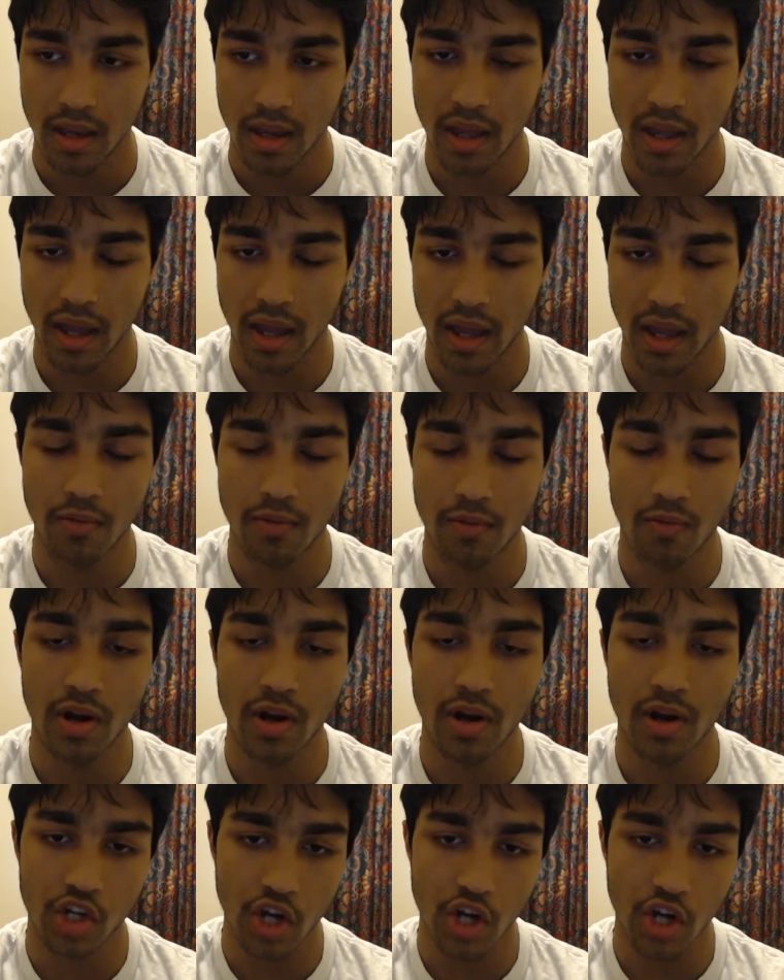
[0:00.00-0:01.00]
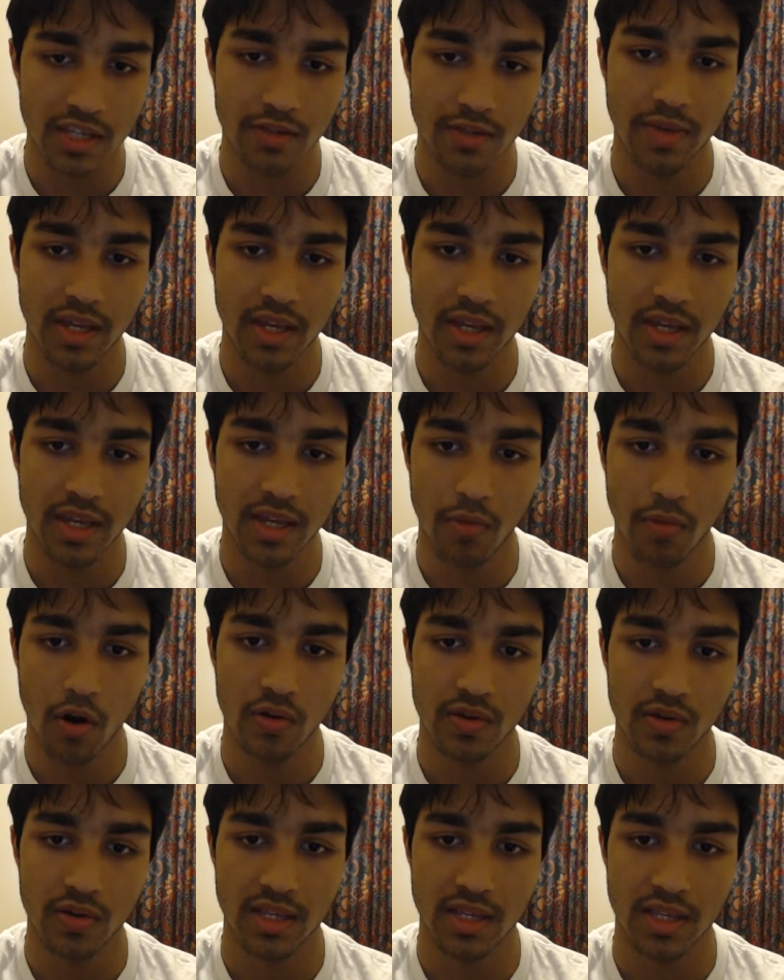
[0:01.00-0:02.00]
And what shocks me the
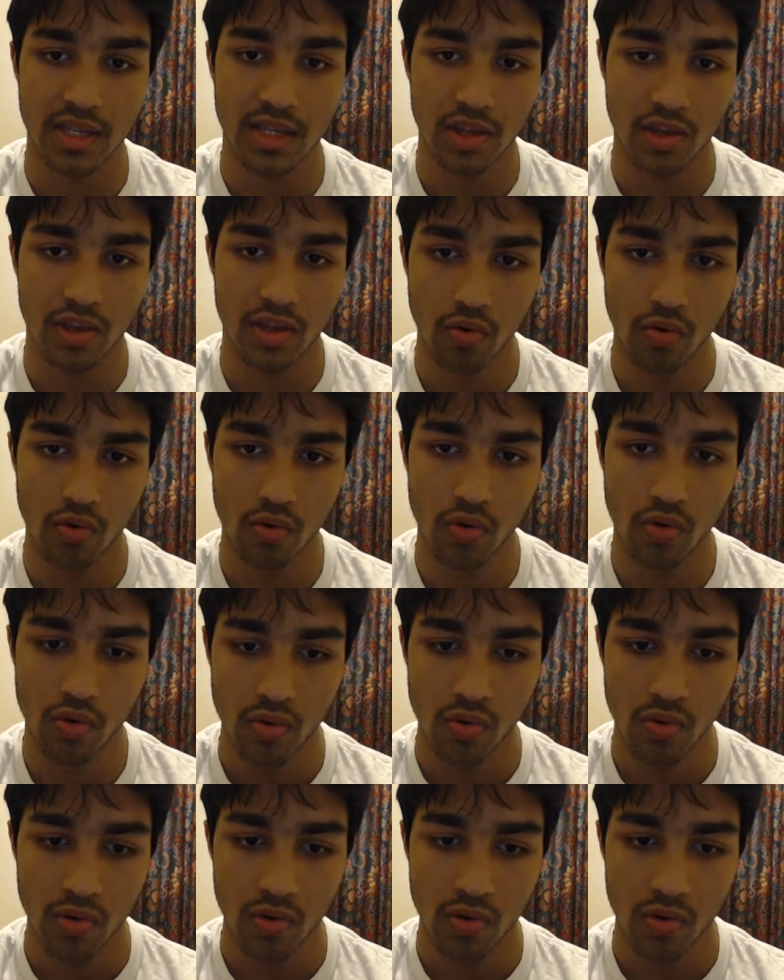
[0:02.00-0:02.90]
most is that you,